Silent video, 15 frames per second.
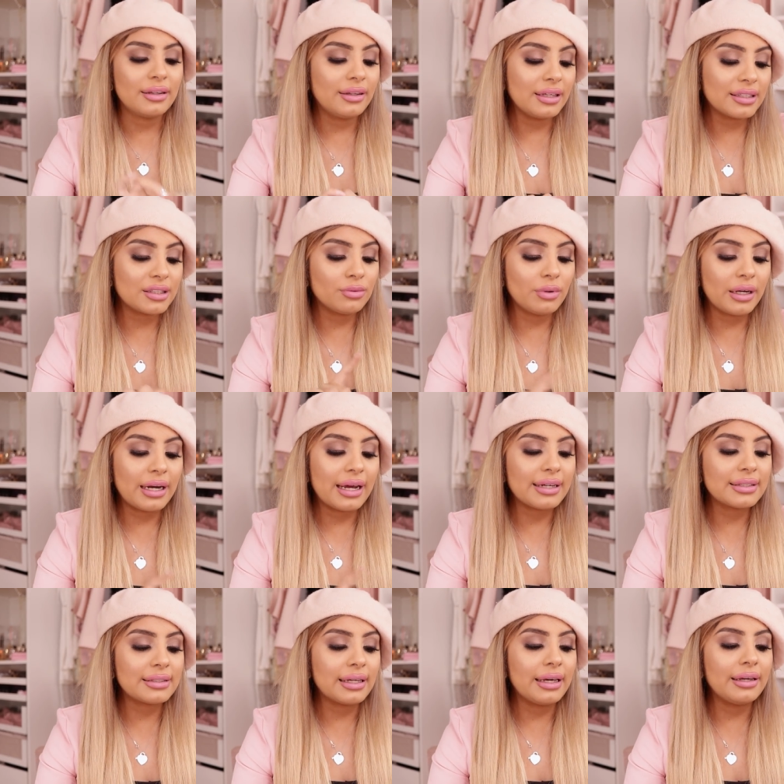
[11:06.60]
this one, I
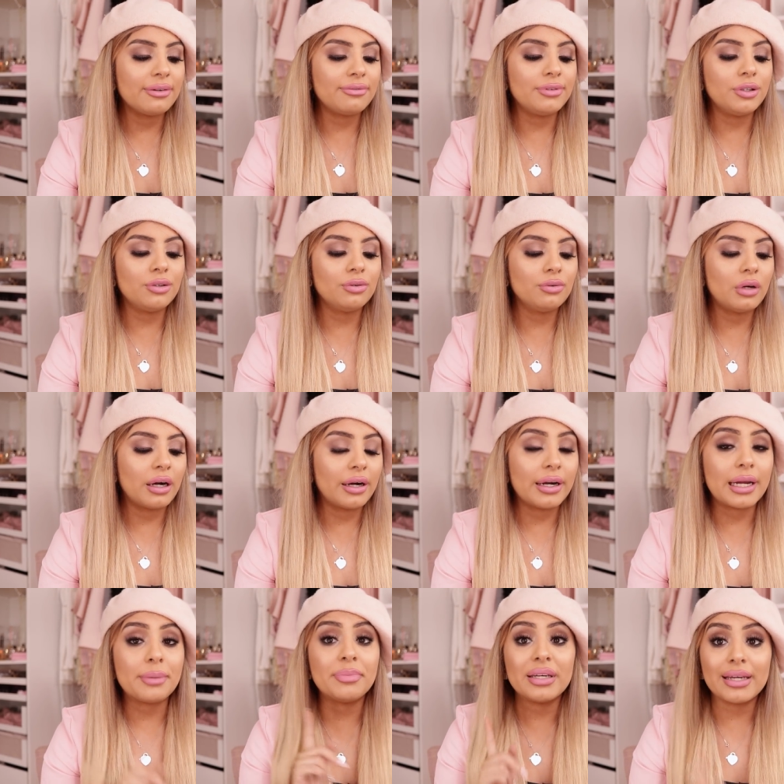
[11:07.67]
say if you are
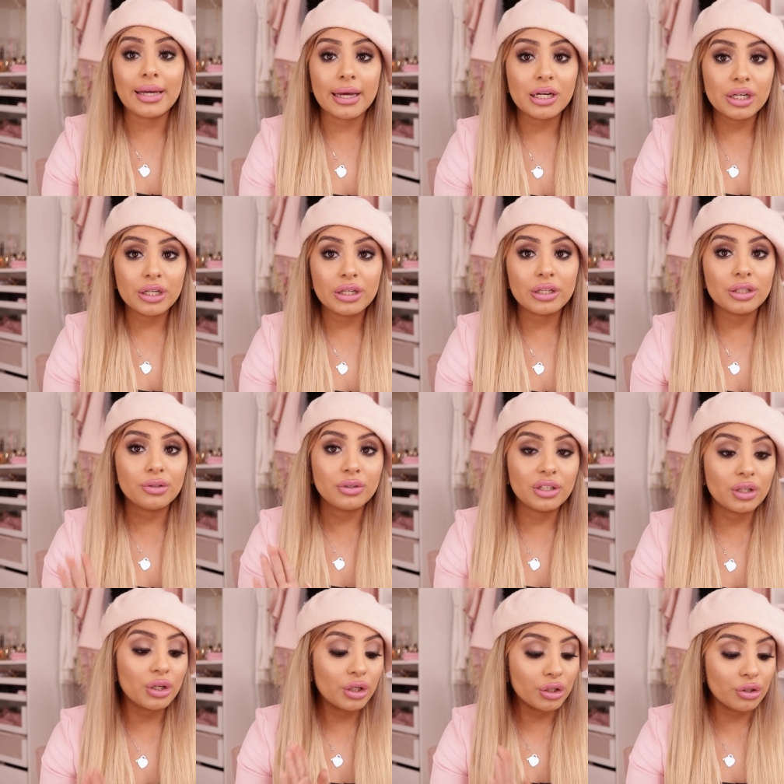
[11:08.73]
a beginner and you
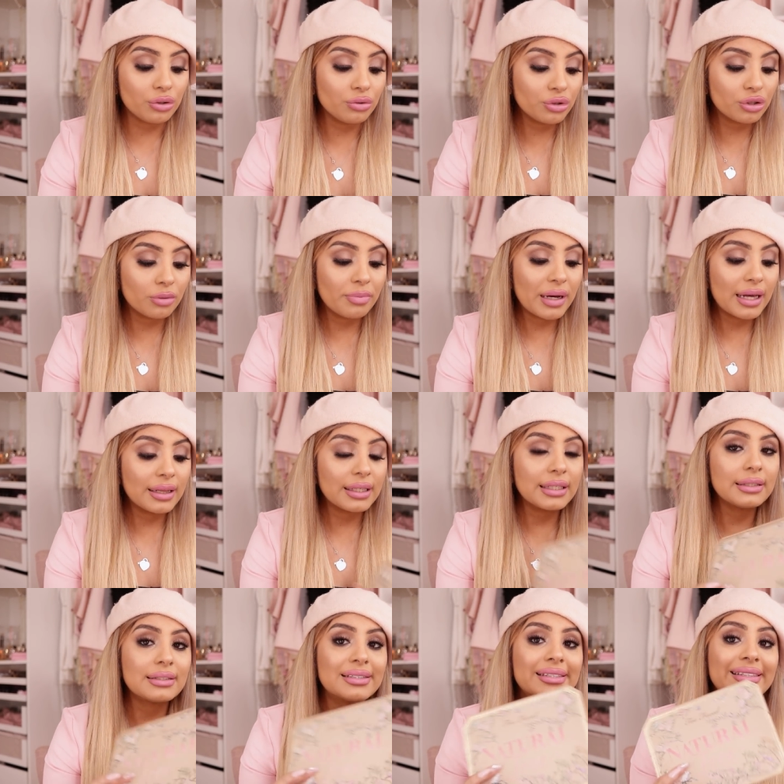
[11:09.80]
need a good neutral
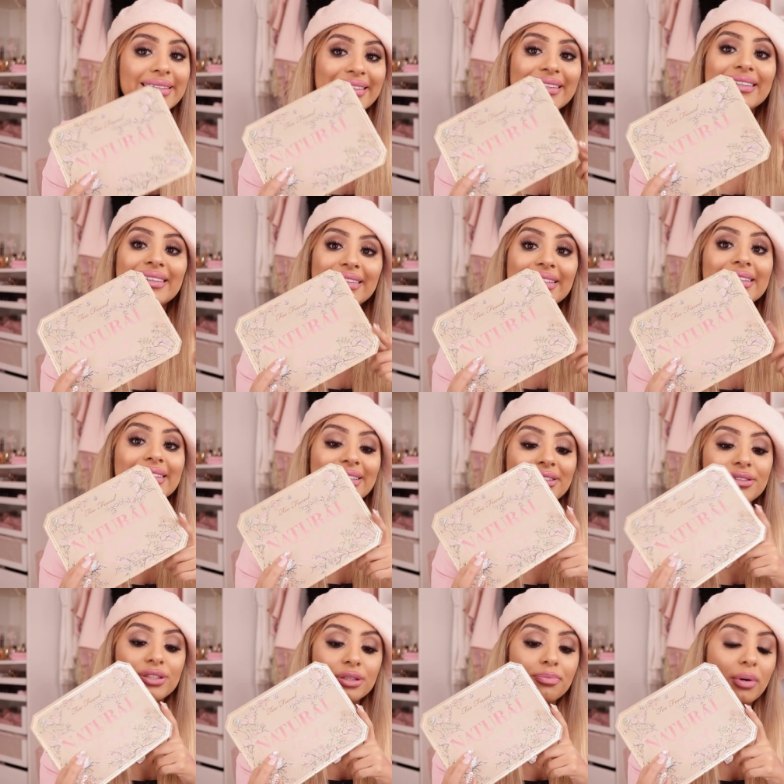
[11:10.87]
palette,
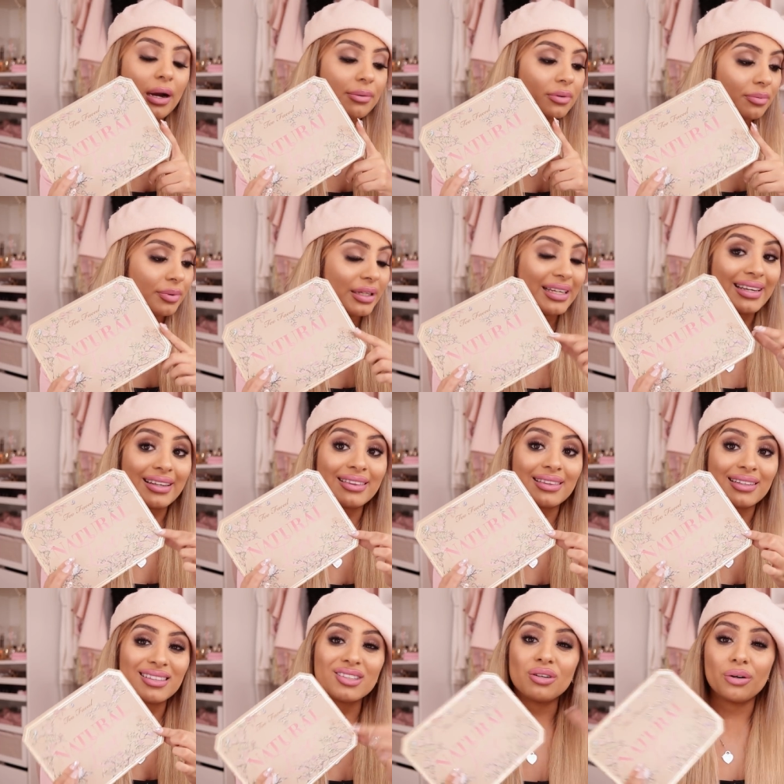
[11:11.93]
you should probably get
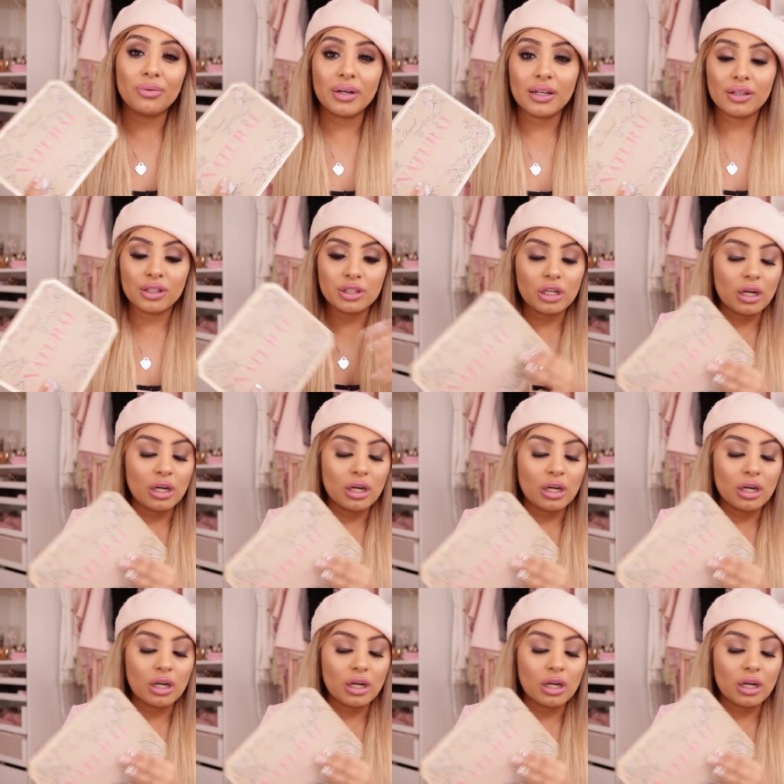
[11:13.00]
this or one of the